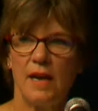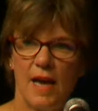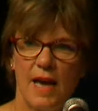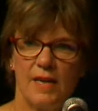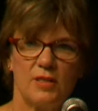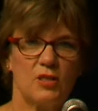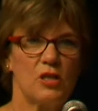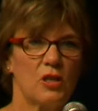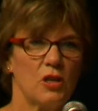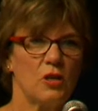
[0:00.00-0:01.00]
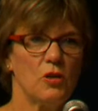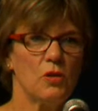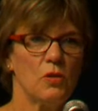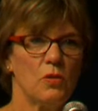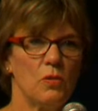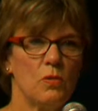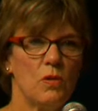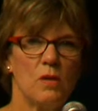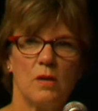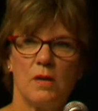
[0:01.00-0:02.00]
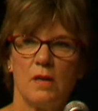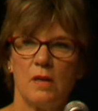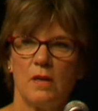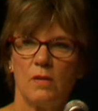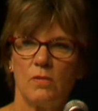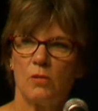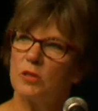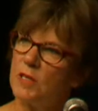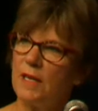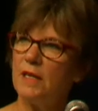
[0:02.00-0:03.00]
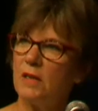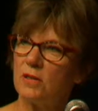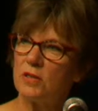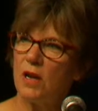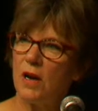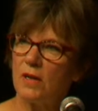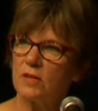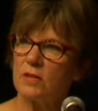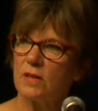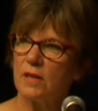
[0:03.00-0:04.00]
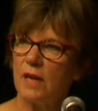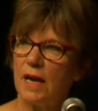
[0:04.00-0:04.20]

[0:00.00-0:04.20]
as to who were singing those songs?